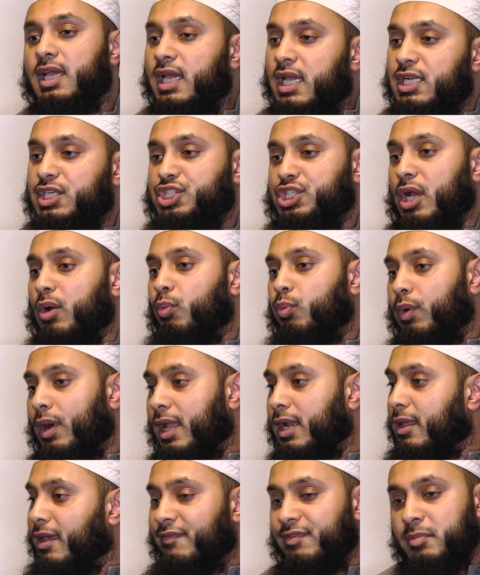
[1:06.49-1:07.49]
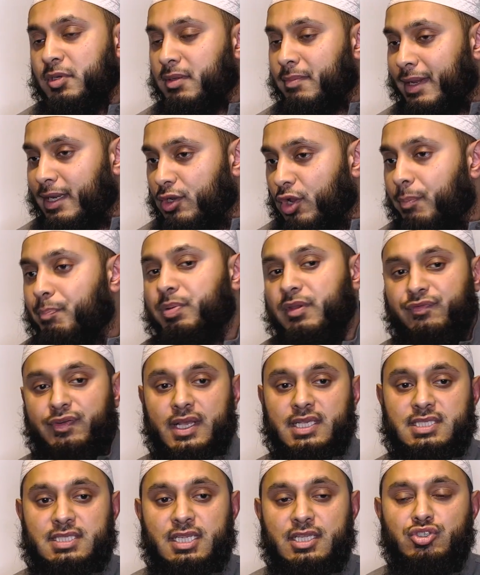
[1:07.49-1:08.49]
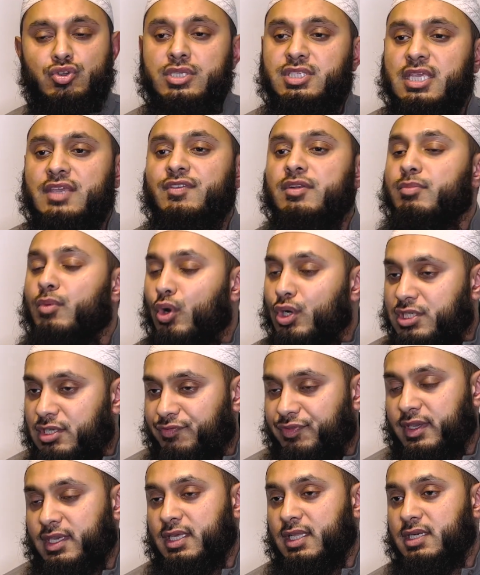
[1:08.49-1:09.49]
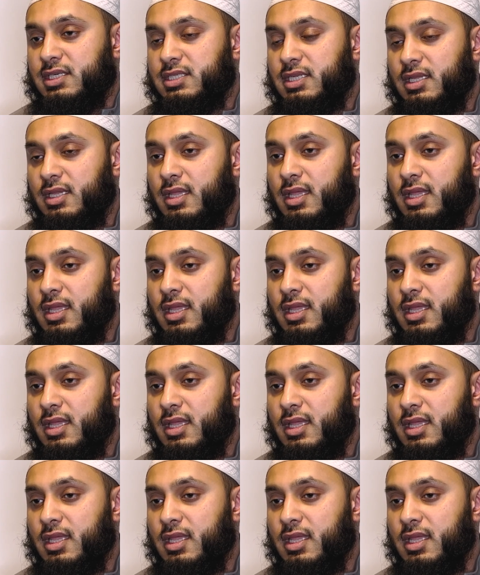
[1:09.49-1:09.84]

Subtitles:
In Shawwal, everybody might not be fasting. So it's even more difficult.